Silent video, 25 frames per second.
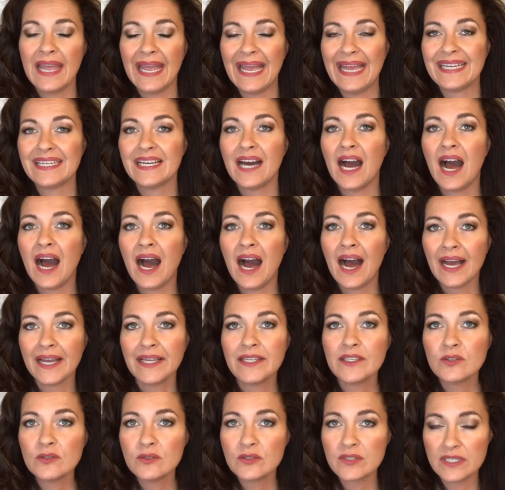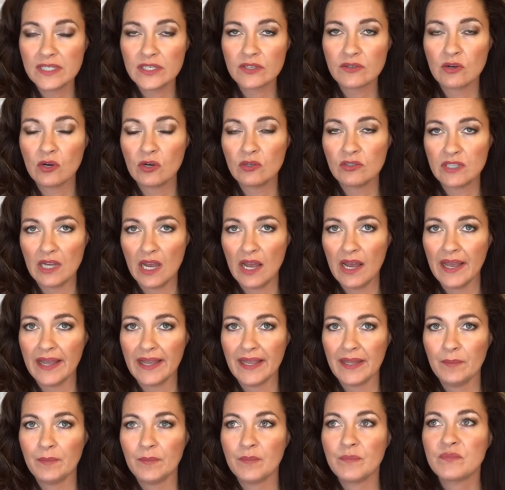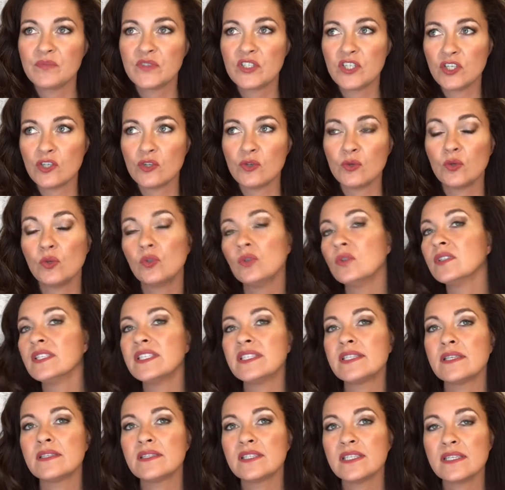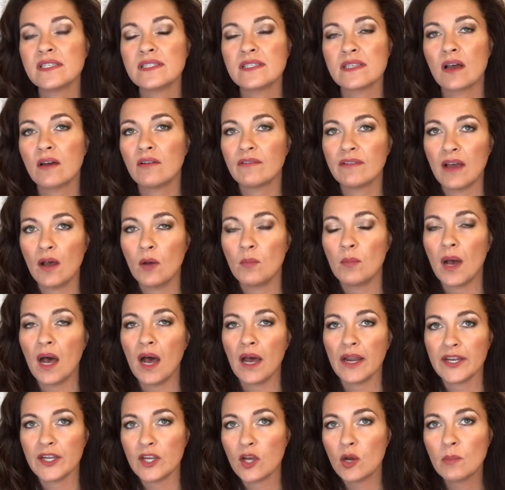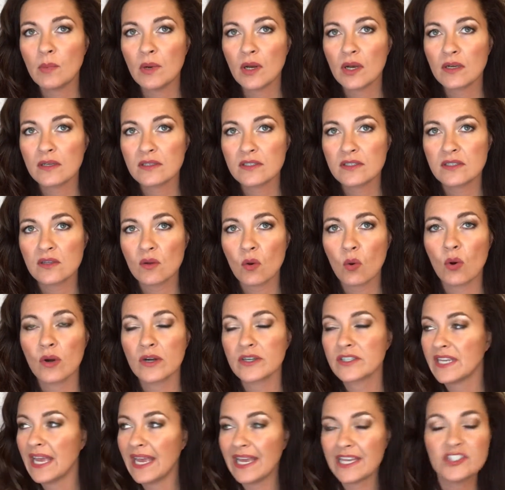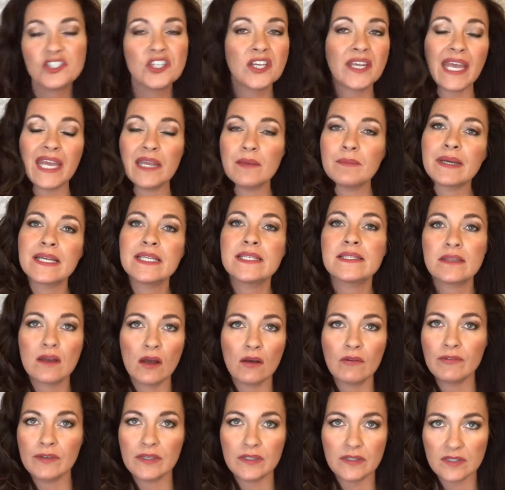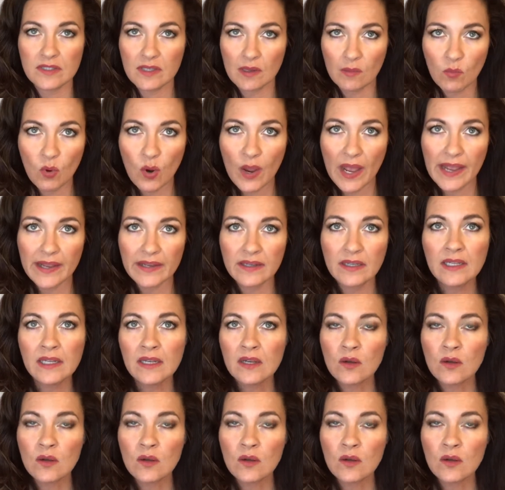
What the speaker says: And I use zero time to listen to self-help audiobooks or to educate myself in some way,